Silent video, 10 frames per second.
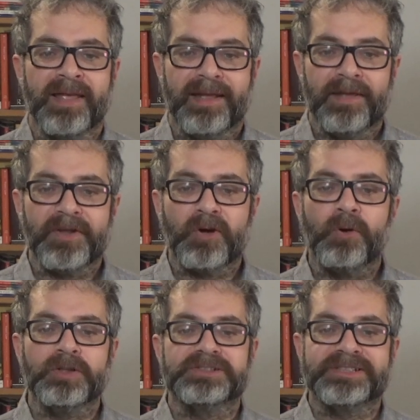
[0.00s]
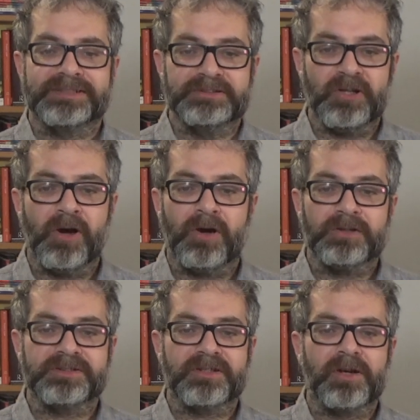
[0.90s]
And the courts did
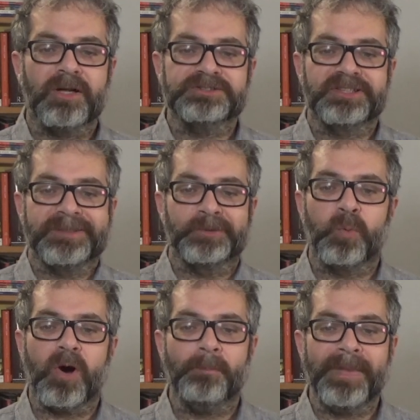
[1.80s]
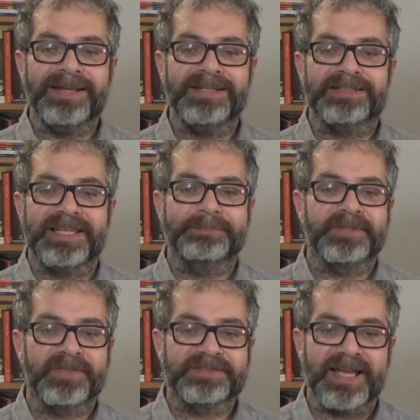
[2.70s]
not, contrary to what many claimed
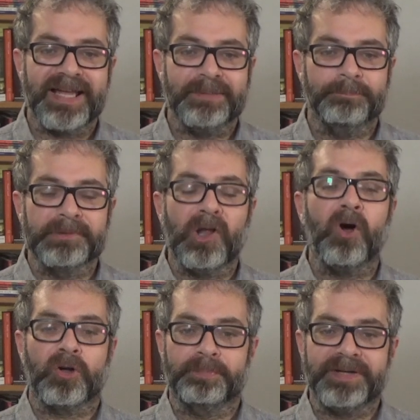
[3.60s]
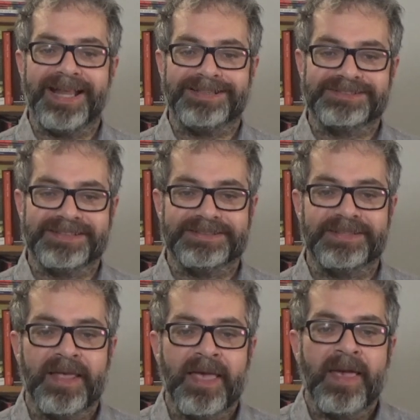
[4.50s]
at the time, block Brexit,
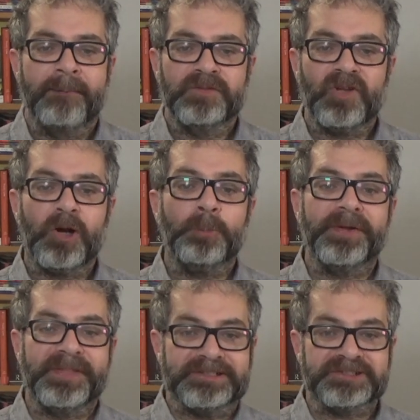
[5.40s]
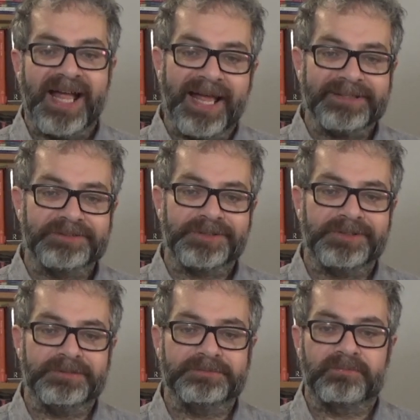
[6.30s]
nor were they trying
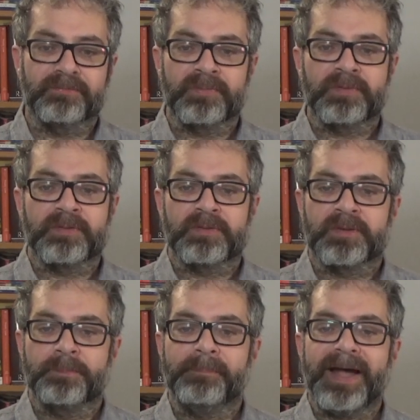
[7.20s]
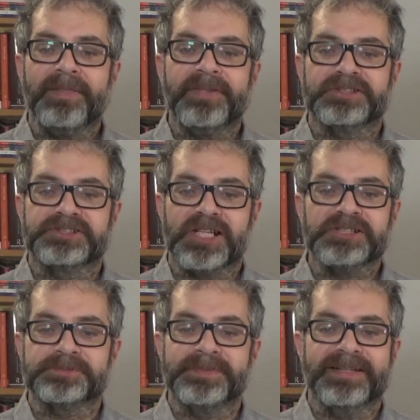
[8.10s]
to. By their
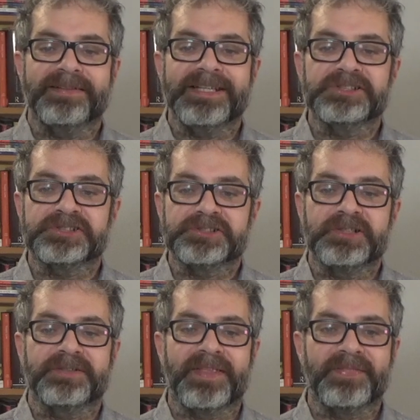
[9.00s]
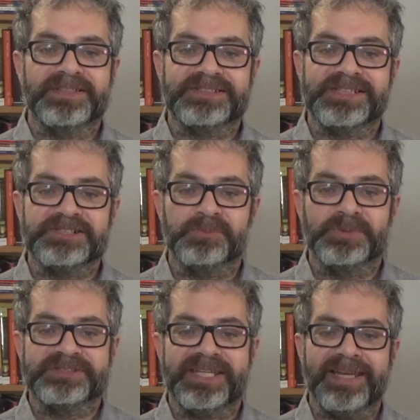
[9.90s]
judgment, they ensured that the decision
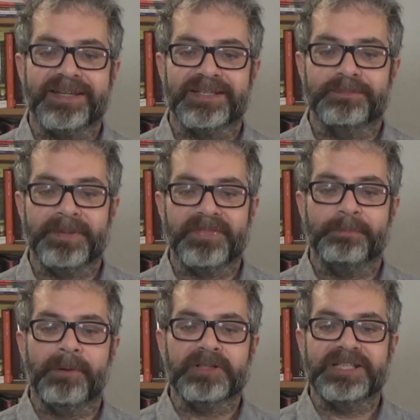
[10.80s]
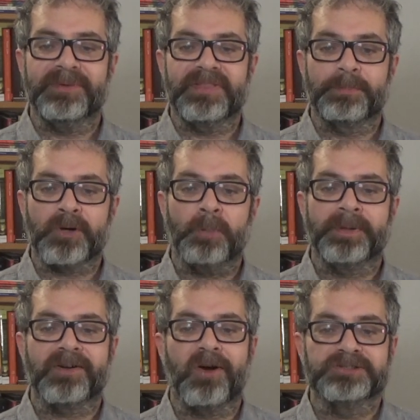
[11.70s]
was taken by the body with the
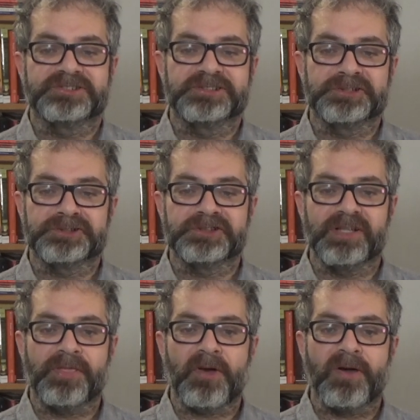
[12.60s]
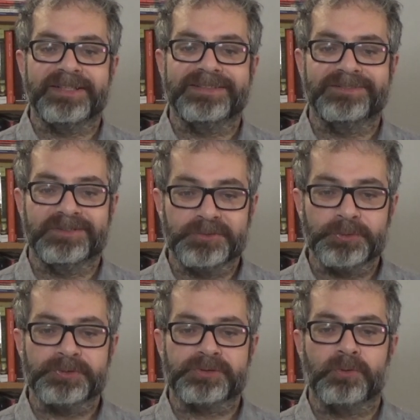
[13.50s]
proper constitutional authority to
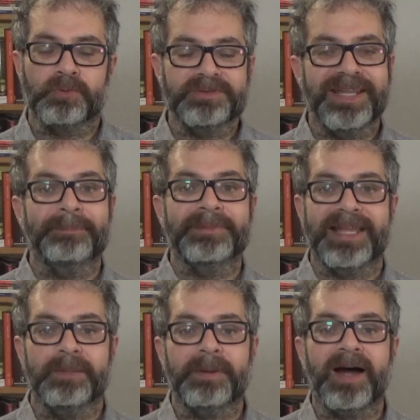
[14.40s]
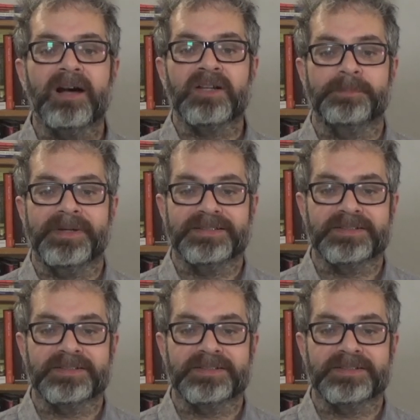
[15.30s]
do so, namely Parliament.